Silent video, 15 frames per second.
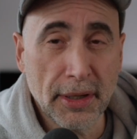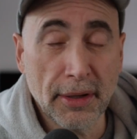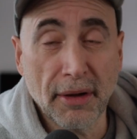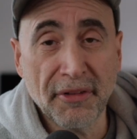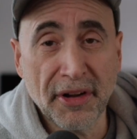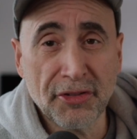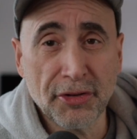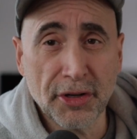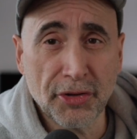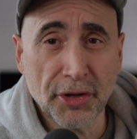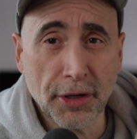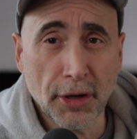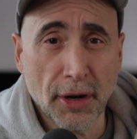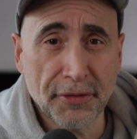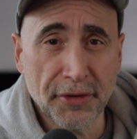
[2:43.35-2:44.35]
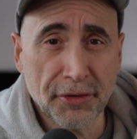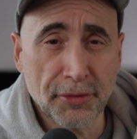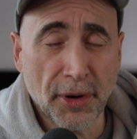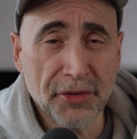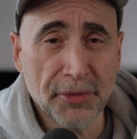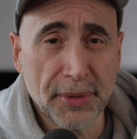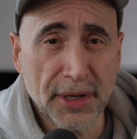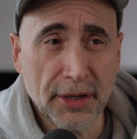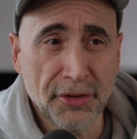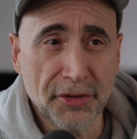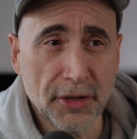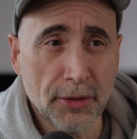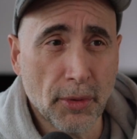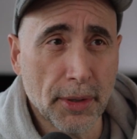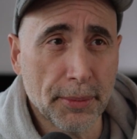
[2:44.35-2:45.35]
And eventually, he took it off his resume because he
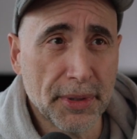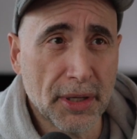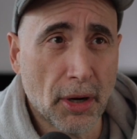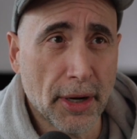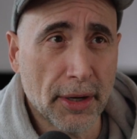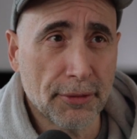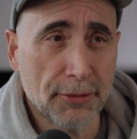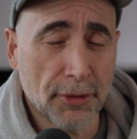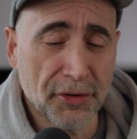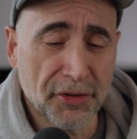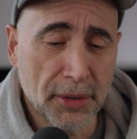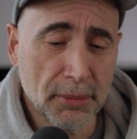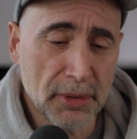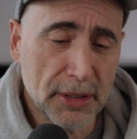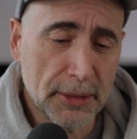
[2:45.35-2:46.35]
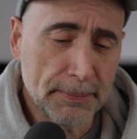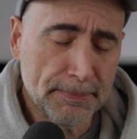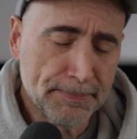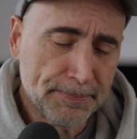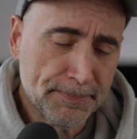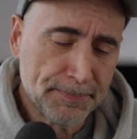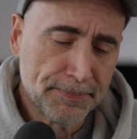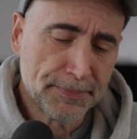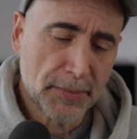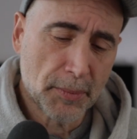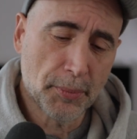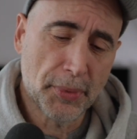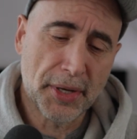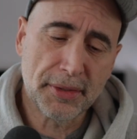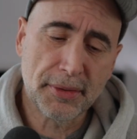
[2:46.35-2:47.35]
didn't want to be hired for assembly,
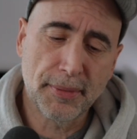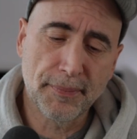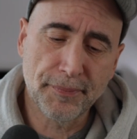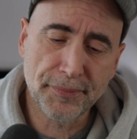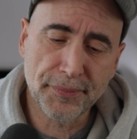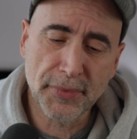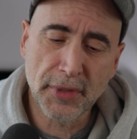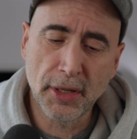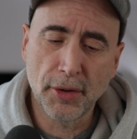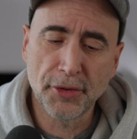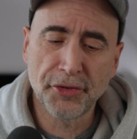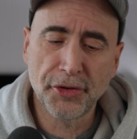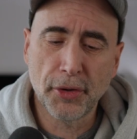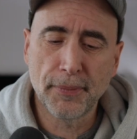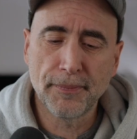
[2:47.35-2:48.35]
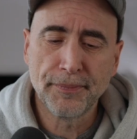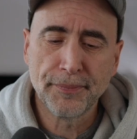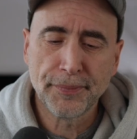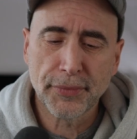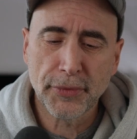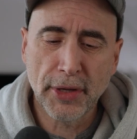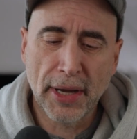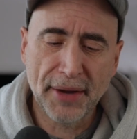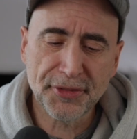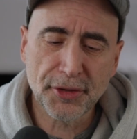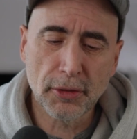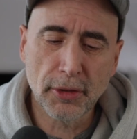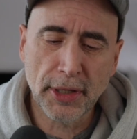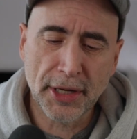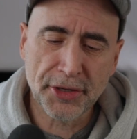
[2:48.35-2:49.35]
but you know, so you have to
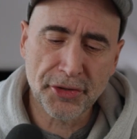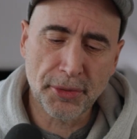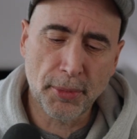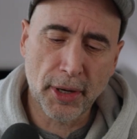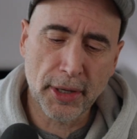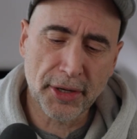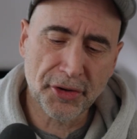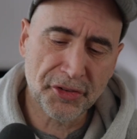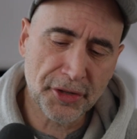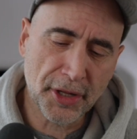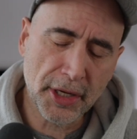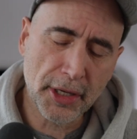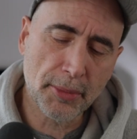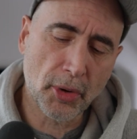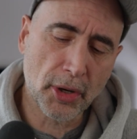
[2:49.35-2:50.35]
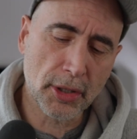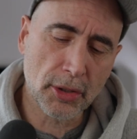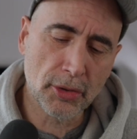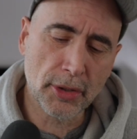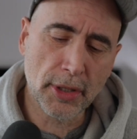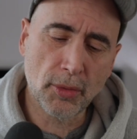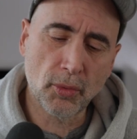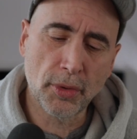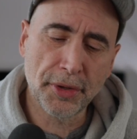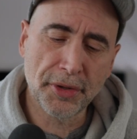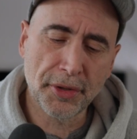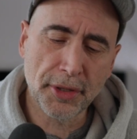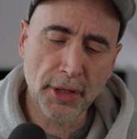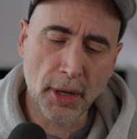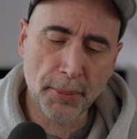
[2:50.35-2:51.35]
look at your market, study the market, look at where
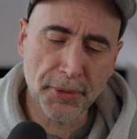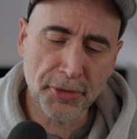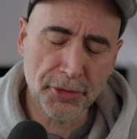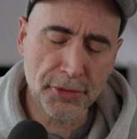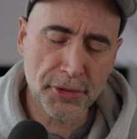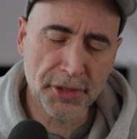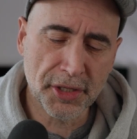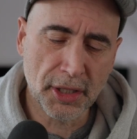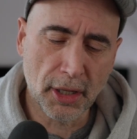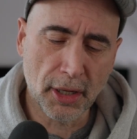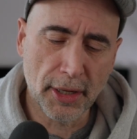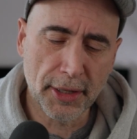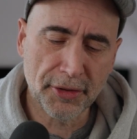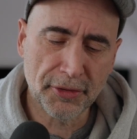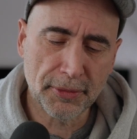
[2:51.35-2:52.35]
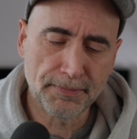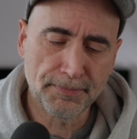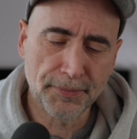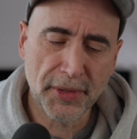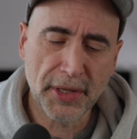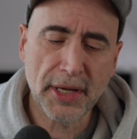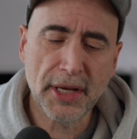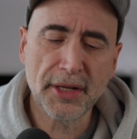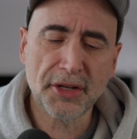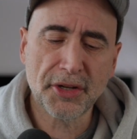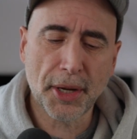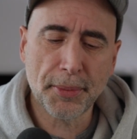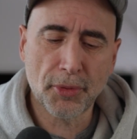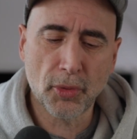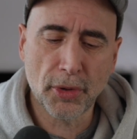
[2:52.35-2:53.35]
the opportunity lies in the
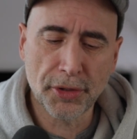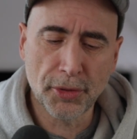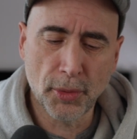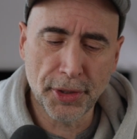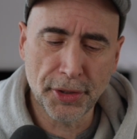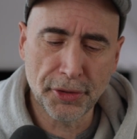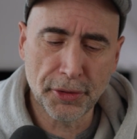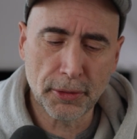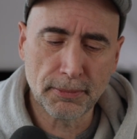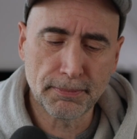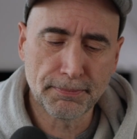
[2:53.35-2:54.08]
type of work you want to do.